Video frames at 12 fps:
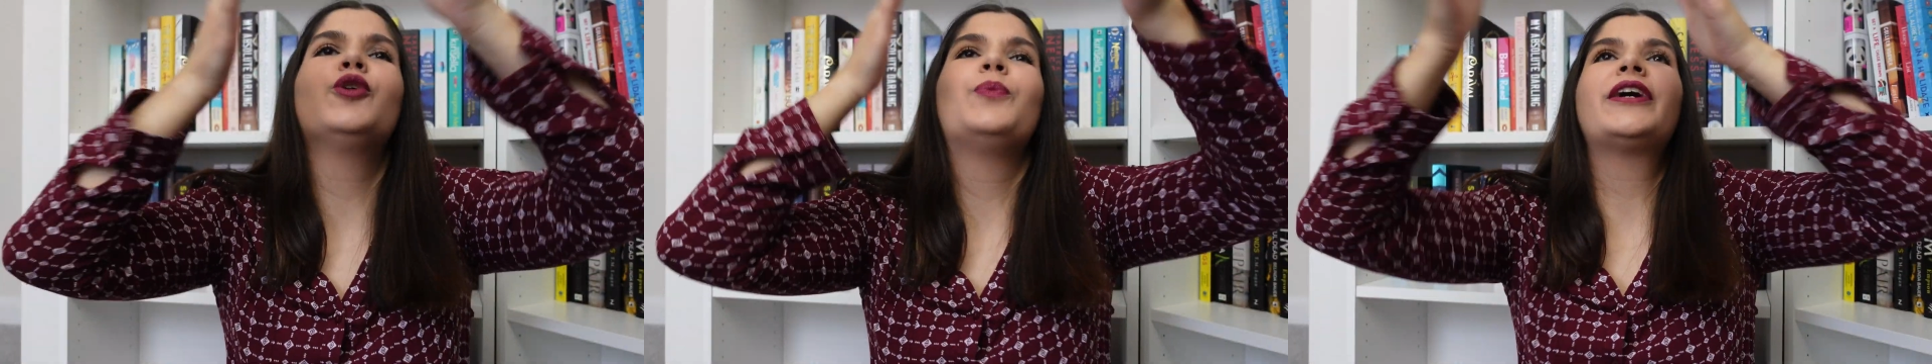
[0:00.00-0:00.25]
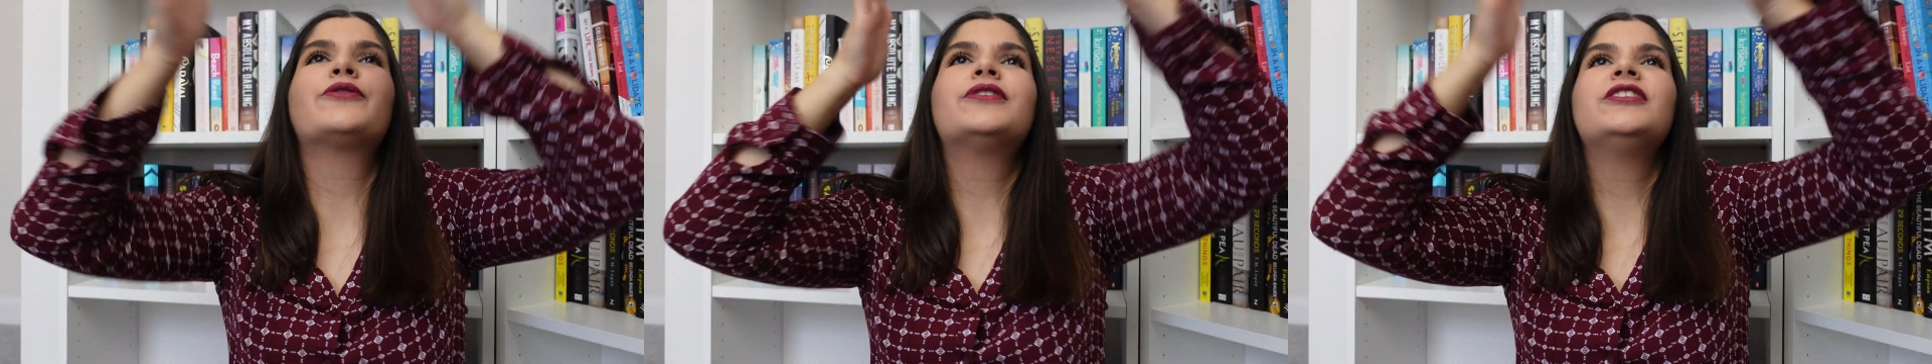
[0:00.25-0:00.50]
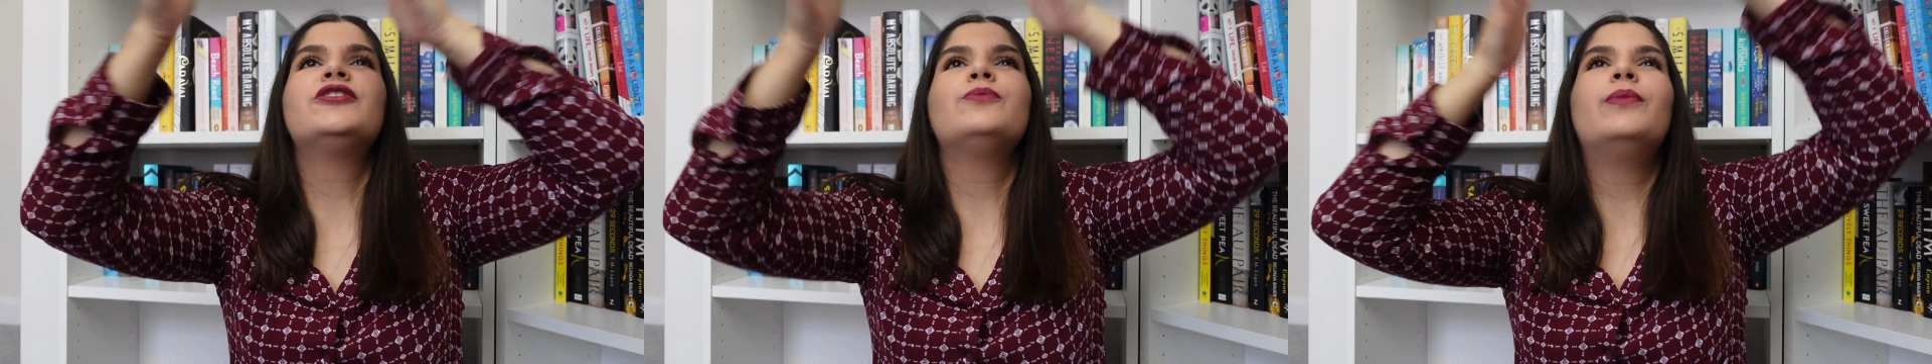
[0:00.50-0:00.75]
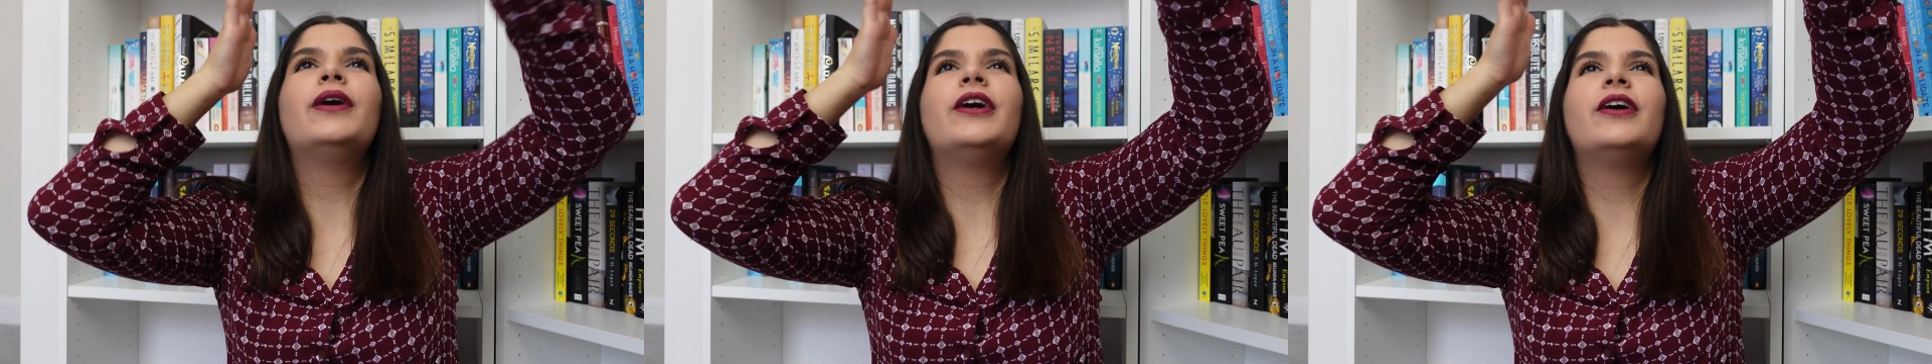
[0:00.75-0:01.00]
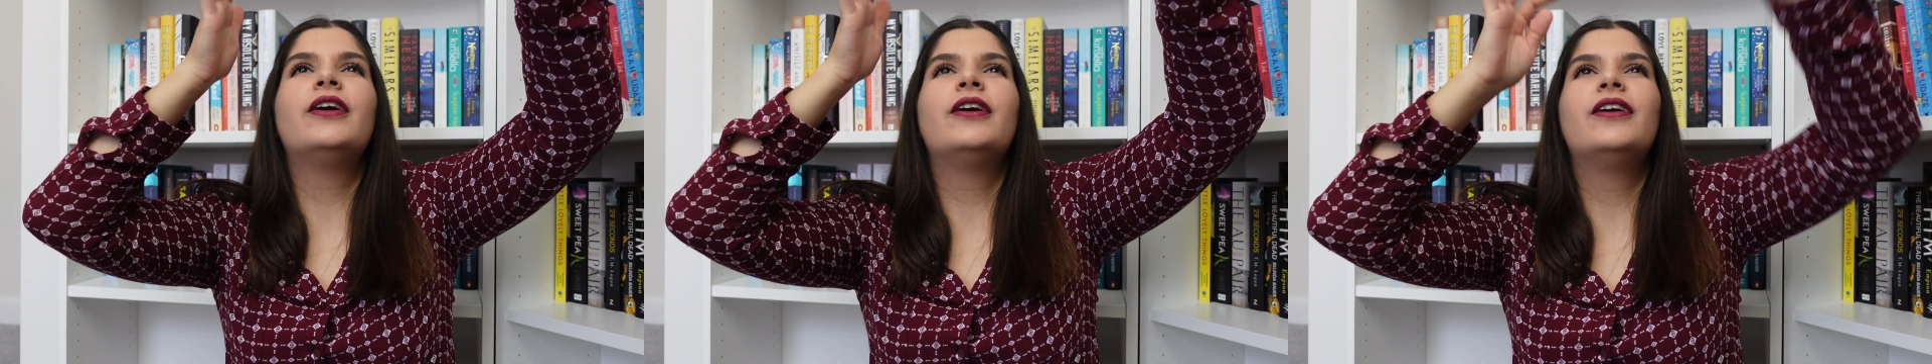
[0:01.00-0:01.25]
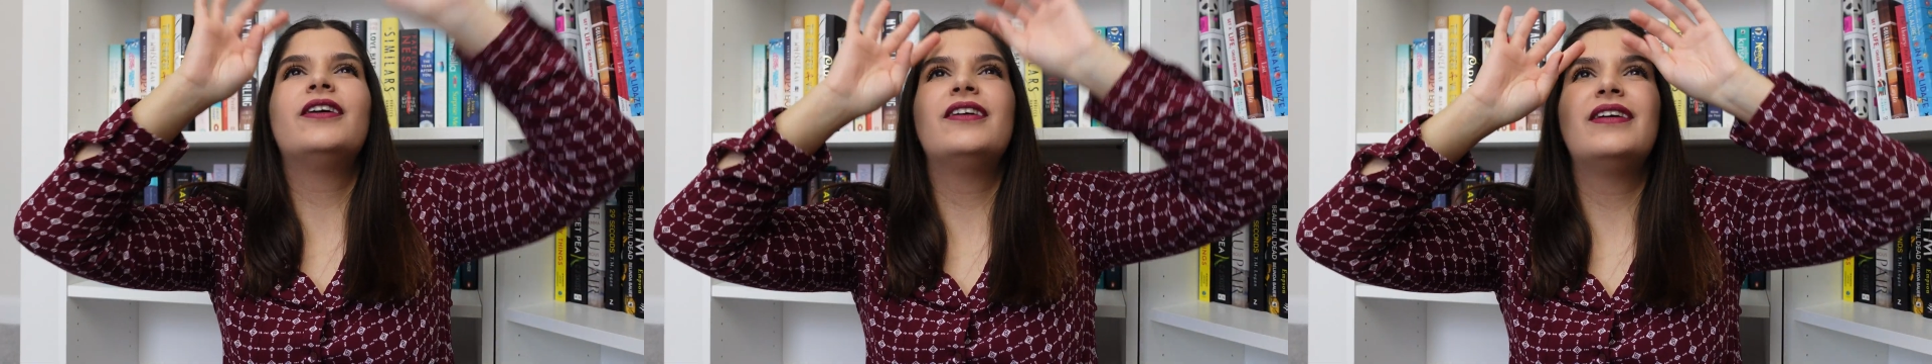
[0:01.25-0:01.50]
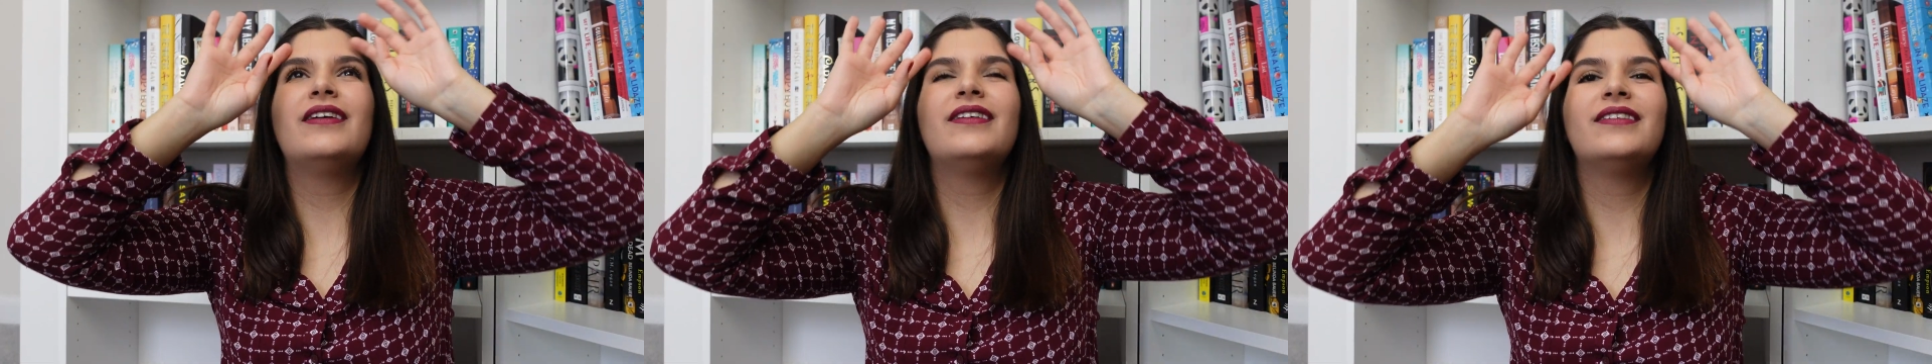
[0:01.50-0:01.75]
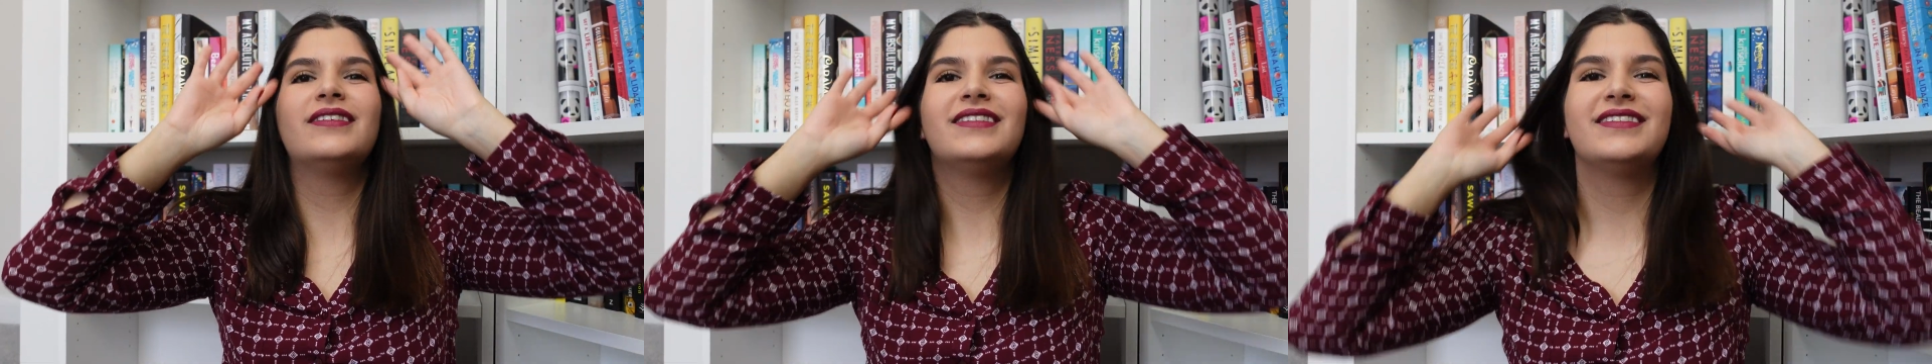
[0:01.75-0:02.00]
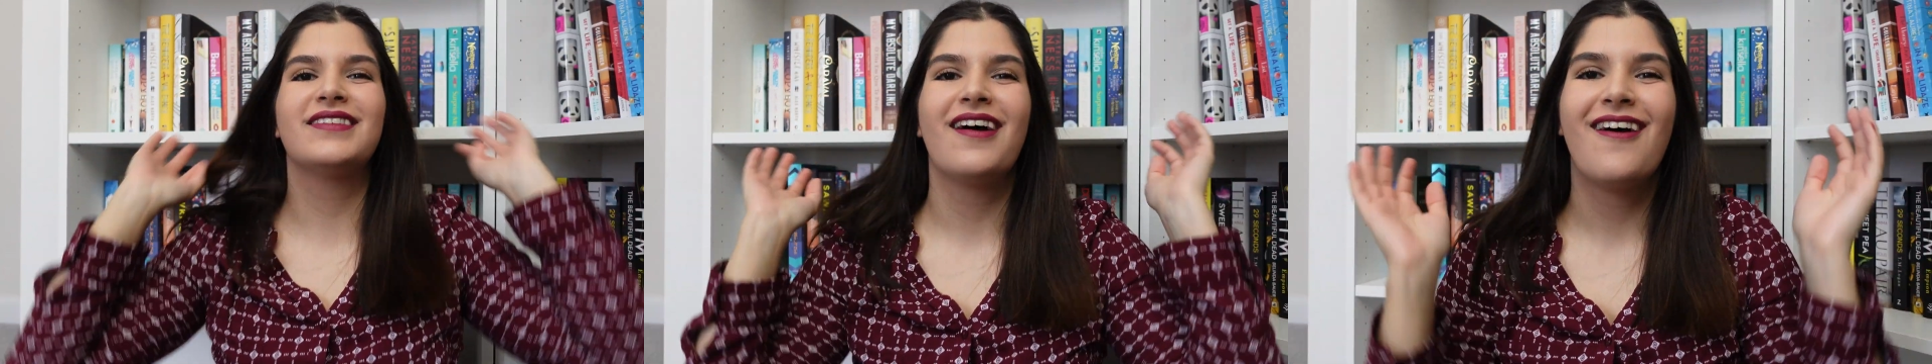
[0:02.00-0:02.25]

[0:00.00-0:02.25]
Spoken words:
My Christmas.